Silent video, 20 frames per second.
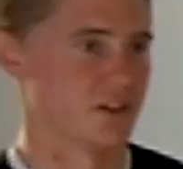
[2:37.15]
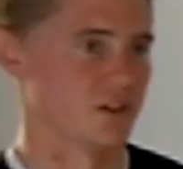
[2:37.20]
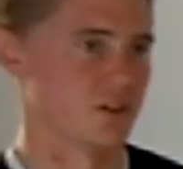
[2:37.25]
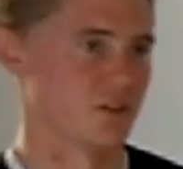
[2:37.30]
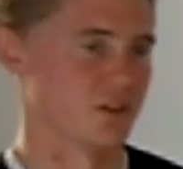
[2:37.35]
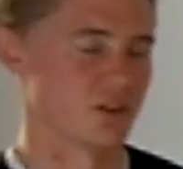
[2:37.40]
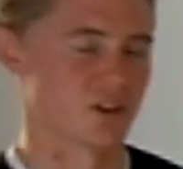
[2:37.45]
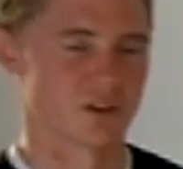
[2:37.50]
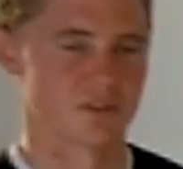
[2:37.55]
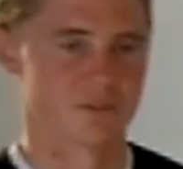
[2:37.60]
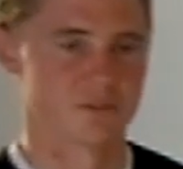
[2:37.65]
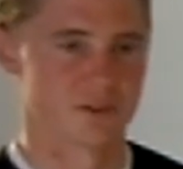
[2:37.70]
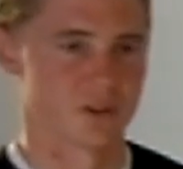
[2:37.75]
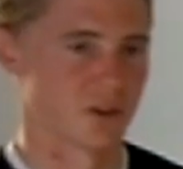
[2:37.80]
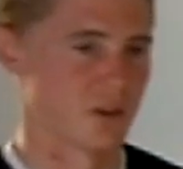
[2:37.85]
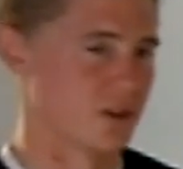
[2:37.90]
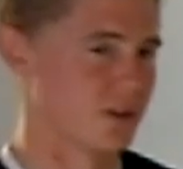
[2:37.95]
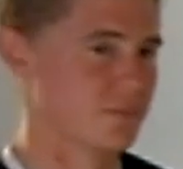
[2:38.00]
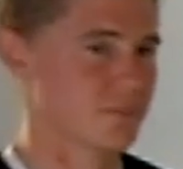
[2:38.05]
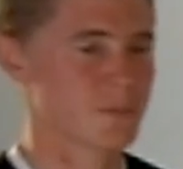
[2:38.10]
You know, you can
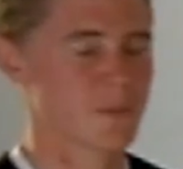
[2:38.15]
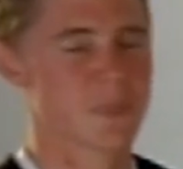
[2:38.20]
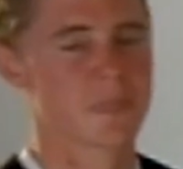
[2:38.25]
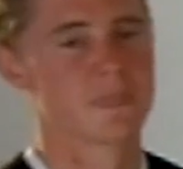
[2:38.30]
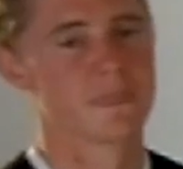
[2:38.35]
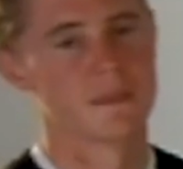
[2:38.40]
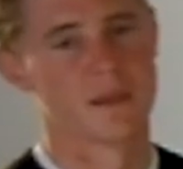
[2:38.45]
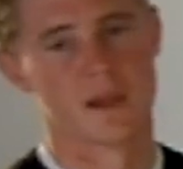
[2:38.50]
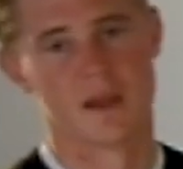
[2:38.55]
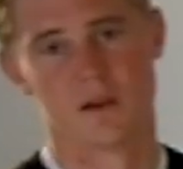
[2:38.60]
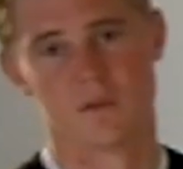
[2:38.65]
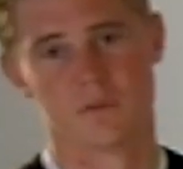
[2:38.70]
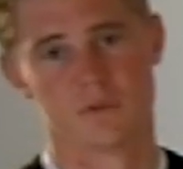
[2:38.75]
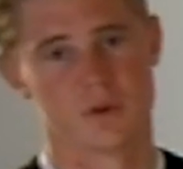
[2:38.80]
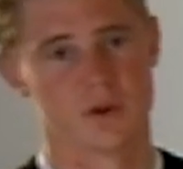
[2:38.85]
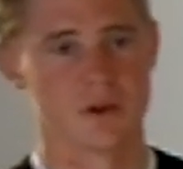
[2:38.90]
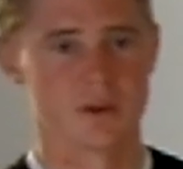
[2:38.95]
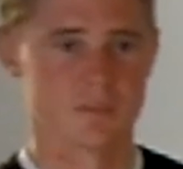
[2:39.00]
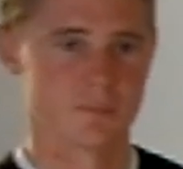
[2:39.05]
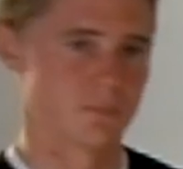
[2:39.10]
feel
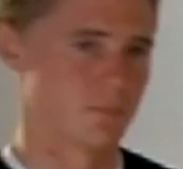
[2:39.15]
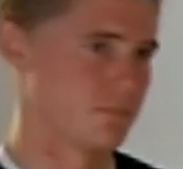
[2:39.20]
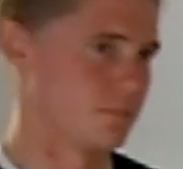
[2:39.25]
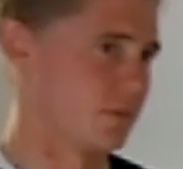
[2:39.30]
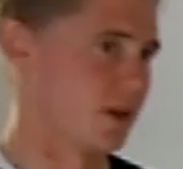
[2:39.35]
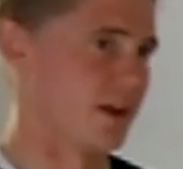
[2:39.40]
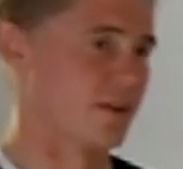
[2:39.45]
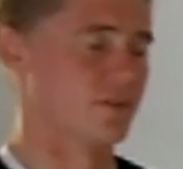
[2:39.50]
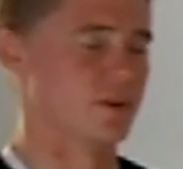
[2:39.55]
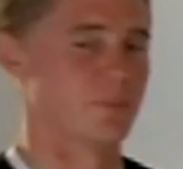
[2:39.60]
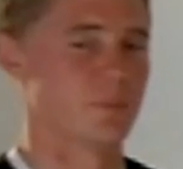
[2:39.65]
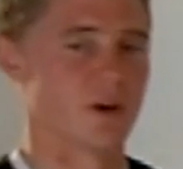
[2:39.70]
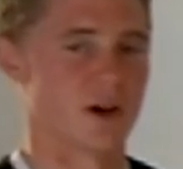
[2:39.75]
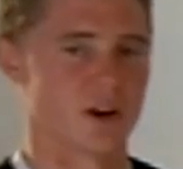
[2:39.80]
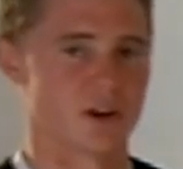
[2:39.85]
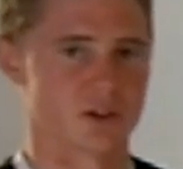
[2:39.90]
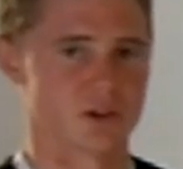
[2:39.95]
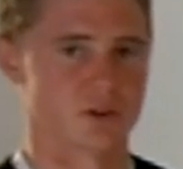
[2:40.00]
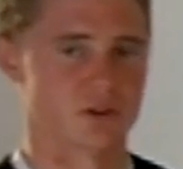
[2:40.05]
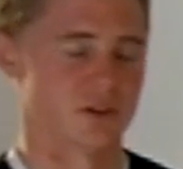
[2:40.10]
every
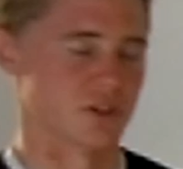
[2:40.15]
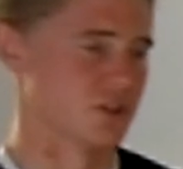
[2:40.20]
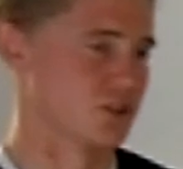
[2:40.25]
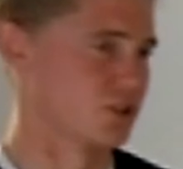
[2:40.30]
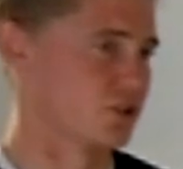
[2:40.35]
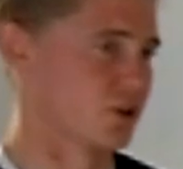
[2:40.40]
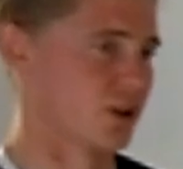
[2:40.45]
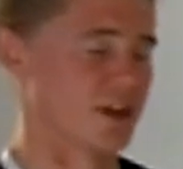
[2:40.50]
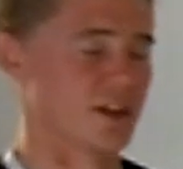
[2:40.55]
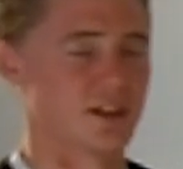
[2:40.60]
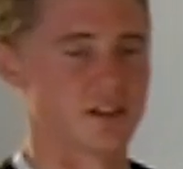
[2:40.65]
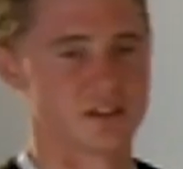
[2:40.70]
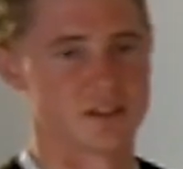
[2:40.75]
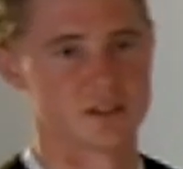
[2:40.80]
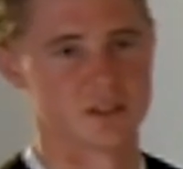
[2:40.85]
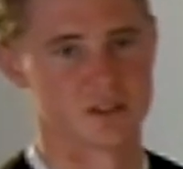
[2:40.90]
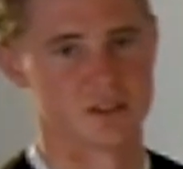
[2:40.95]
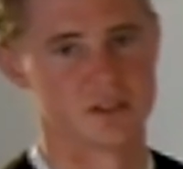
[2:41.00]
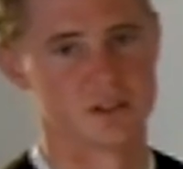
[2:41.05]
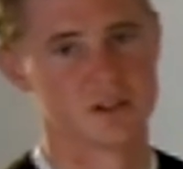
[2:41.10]
pedal going straight
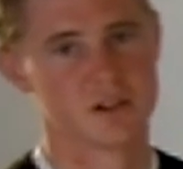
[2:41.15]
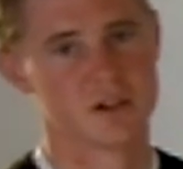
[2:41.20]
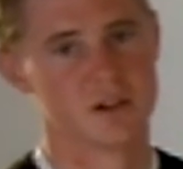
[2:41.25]
into